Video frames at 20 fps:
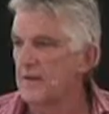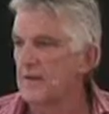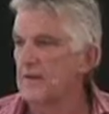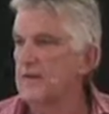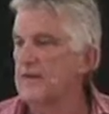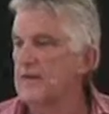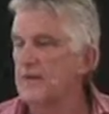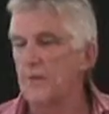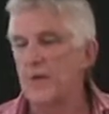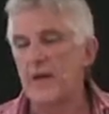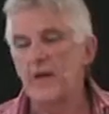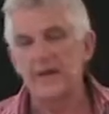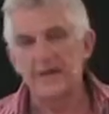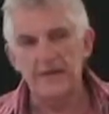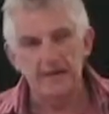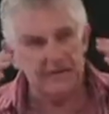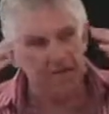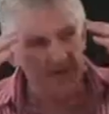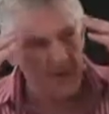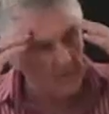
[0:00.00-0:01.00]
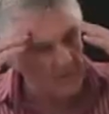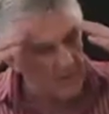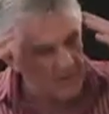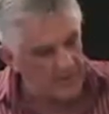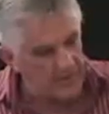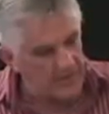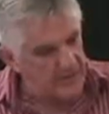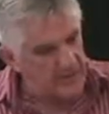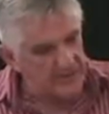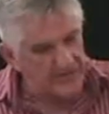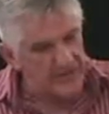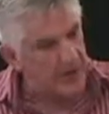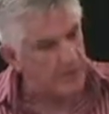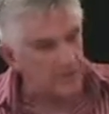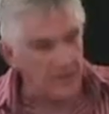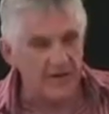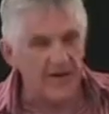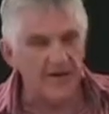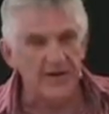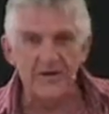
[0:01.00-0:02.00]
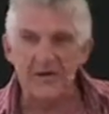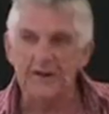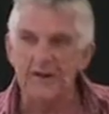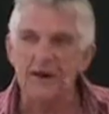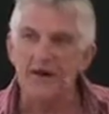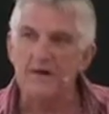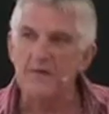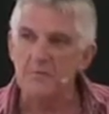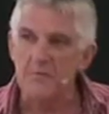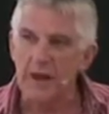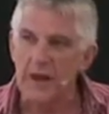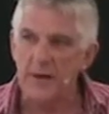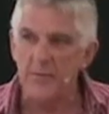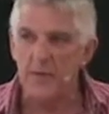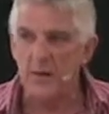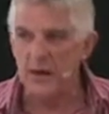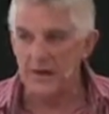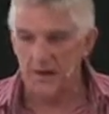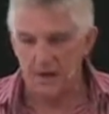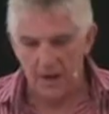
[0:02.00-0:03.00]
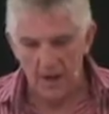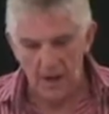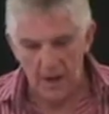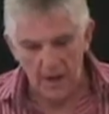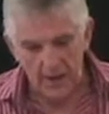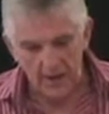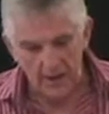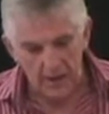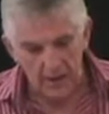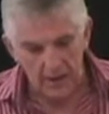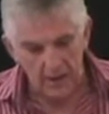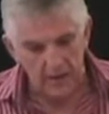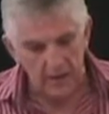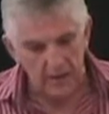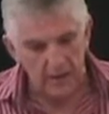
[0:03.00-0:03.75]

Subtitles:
Think about it. There's something in your life maybe that you